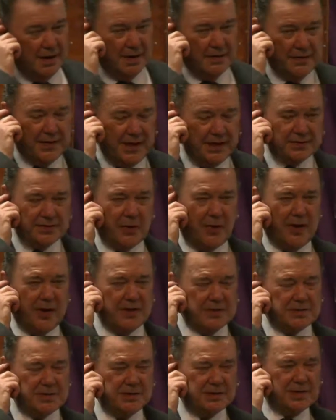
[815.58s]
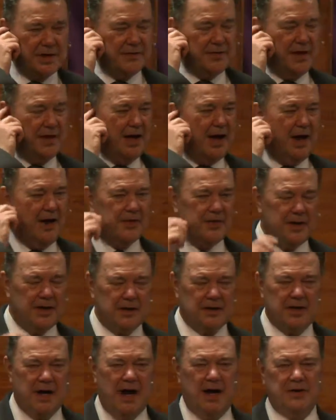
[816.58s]
These ordinances of the law that are
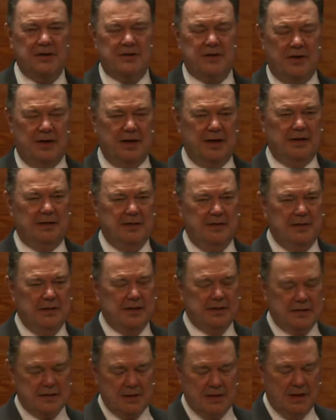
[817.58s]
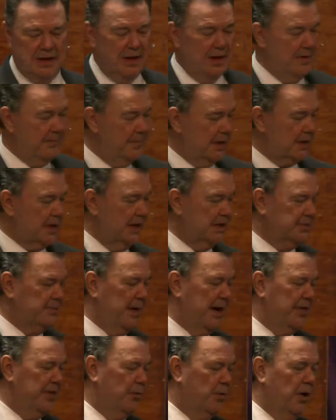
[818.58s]
contrary to us, because
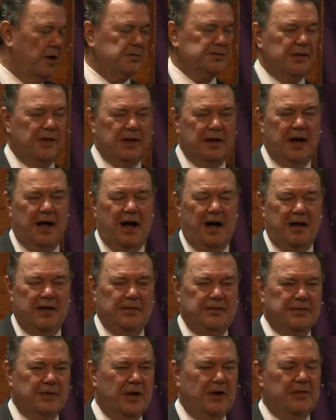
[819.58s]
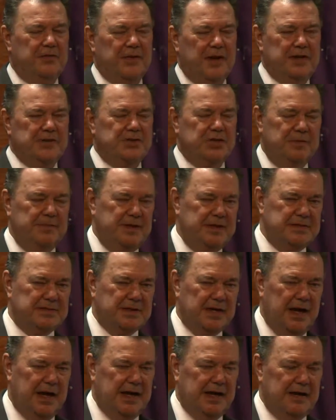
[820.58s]
by the works of the law no flesh should be
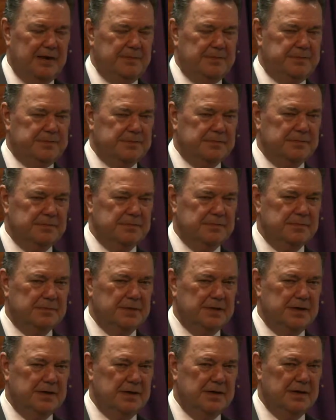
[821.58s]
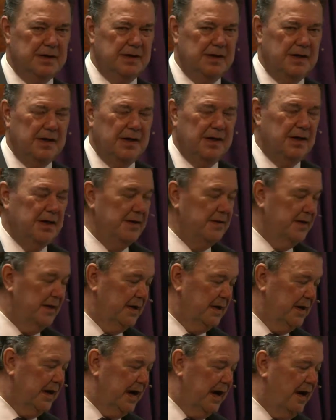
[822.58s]
saved. The
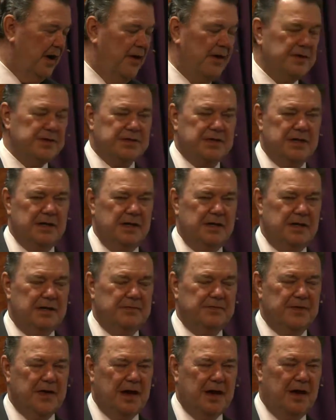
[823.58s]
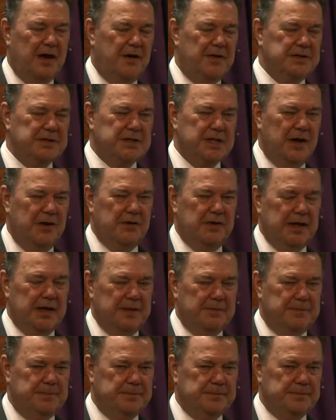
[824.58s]
law is good and the law is holy.